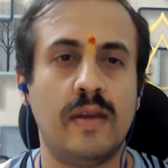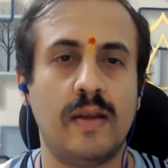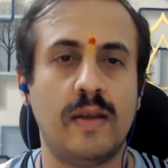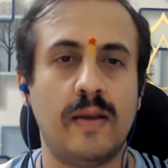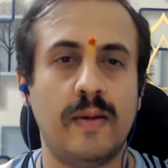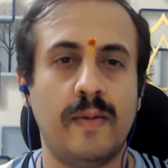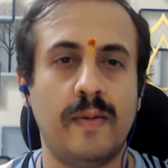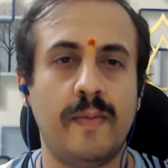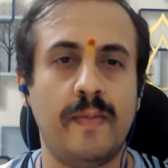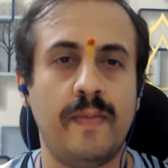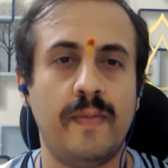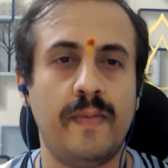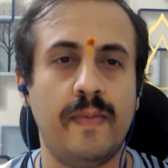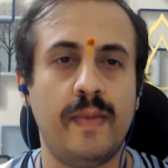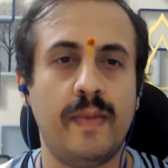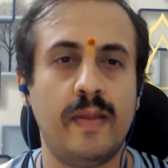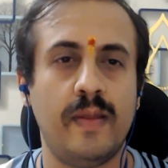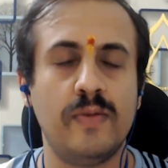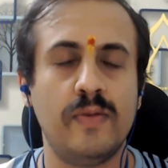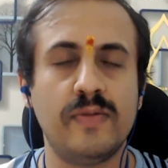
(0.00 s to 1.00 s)
things.
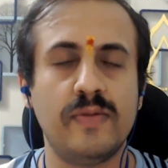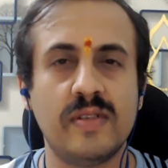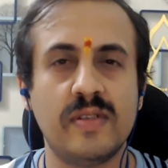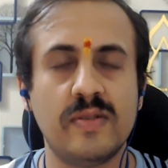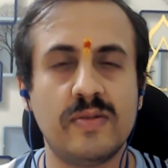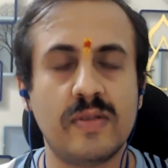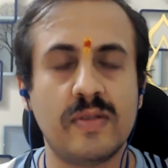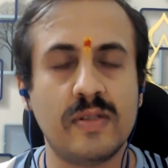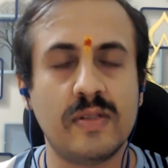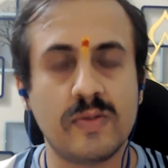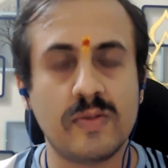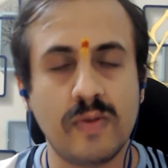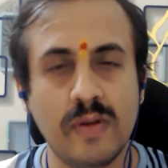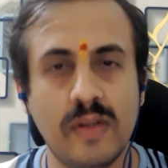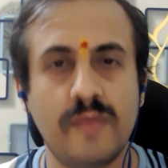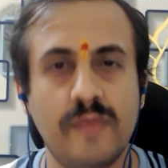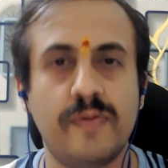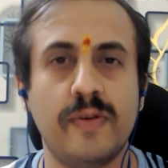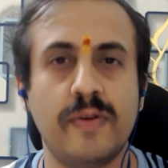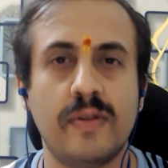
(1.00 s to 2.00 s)
Use the insurance
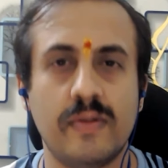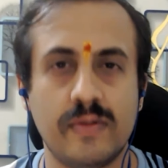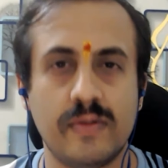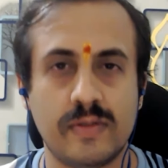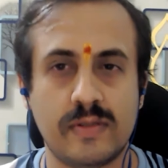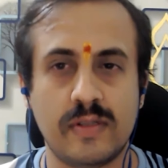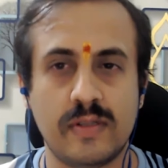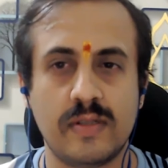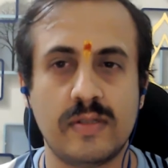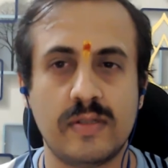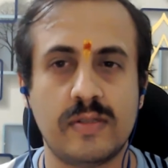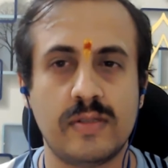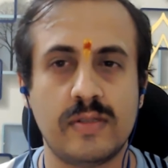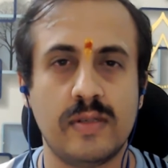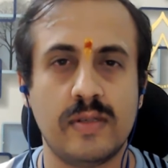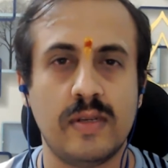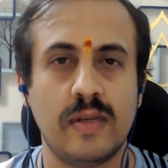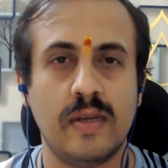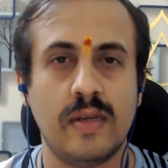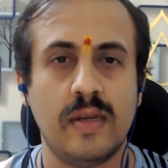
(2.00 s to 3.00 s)
only for those
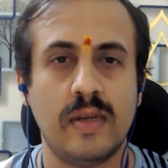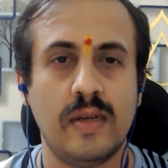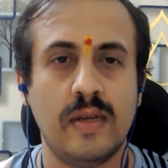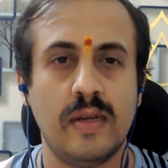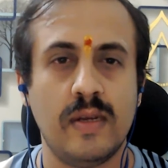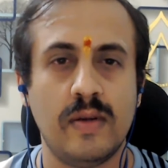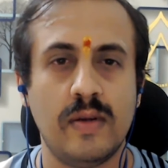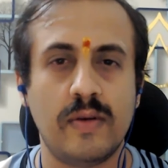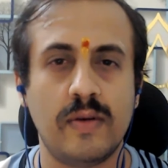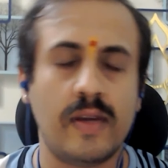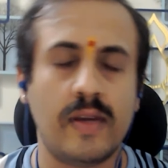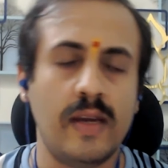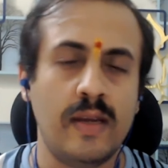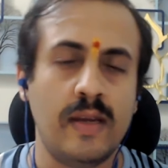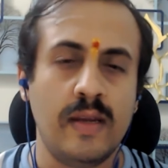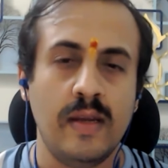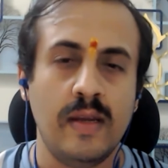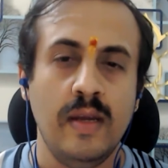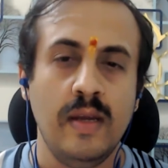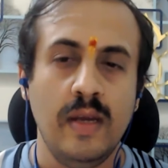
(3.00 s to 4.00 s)
things.
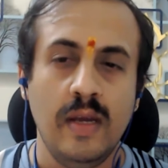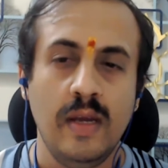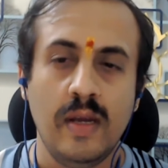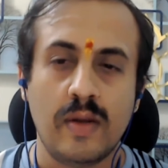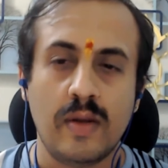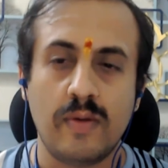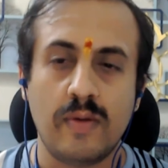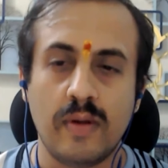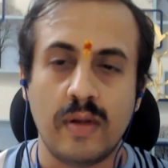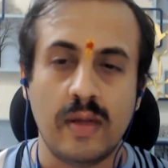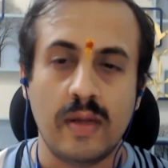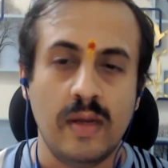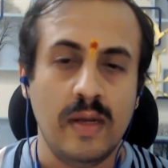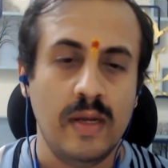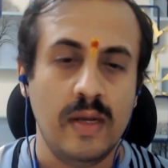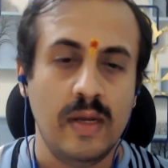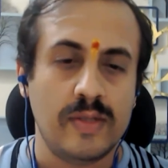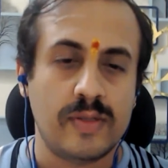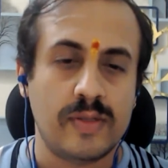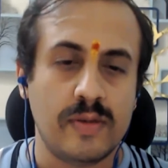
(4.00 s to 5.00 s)
Okay, cool.
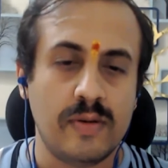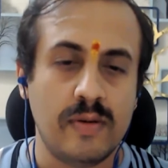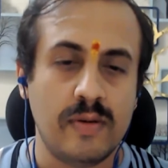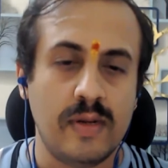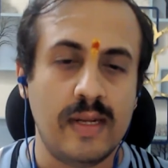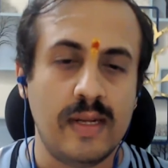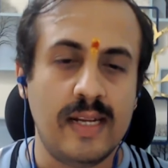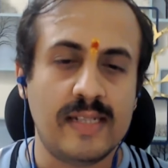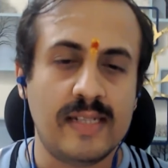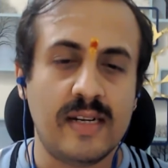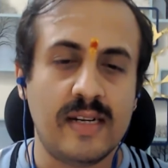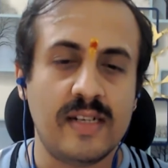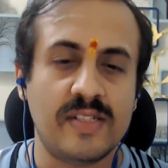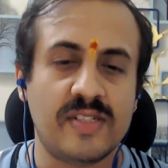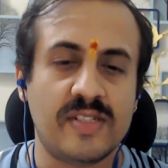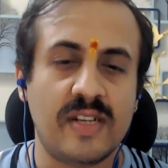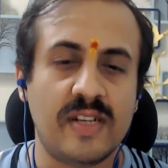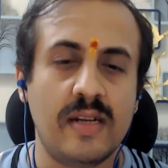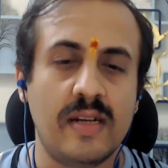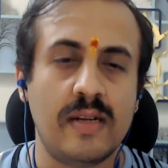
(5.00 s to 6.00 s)
So let's
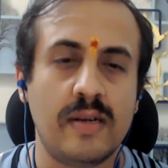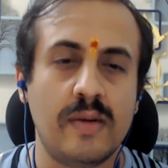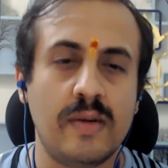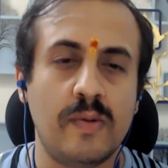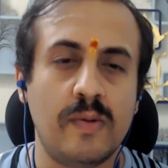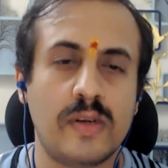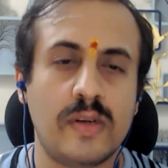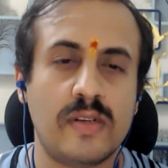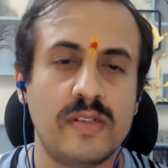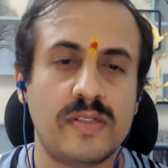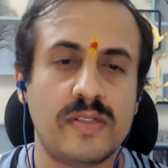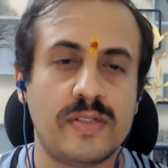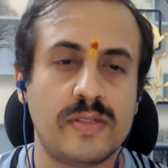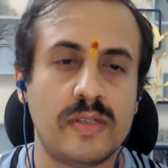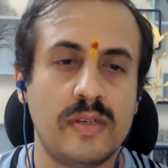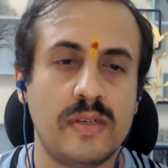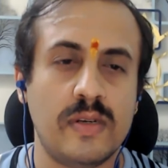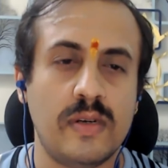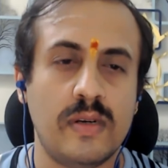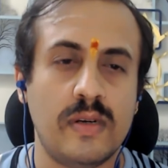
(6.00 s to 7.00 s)
understand what
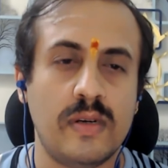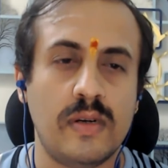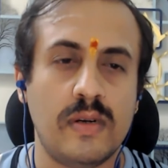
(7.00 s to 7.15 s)
is